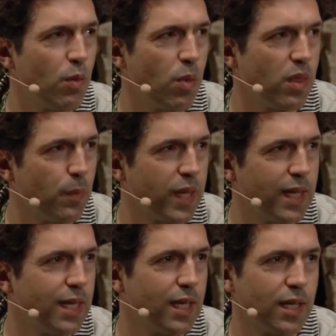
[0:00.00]
in the
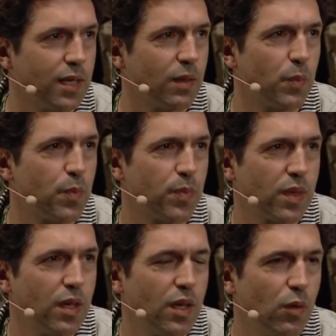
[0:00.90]
beginning
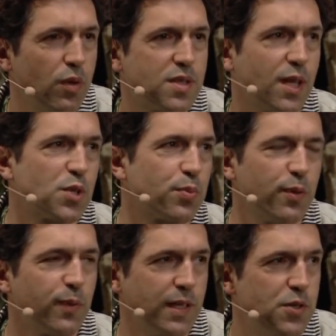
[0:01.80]
with such
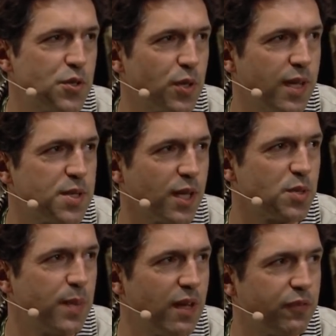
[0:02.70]
privilege and
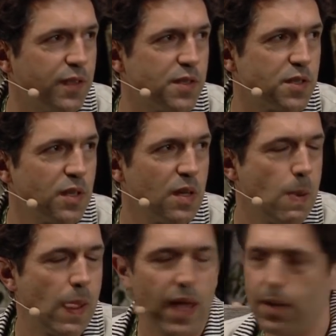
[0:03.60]
such benefits.
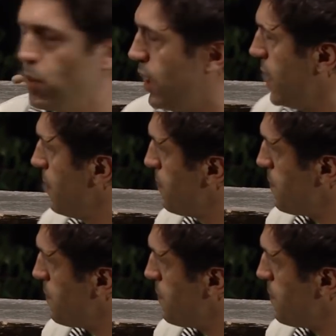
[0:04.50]
And my,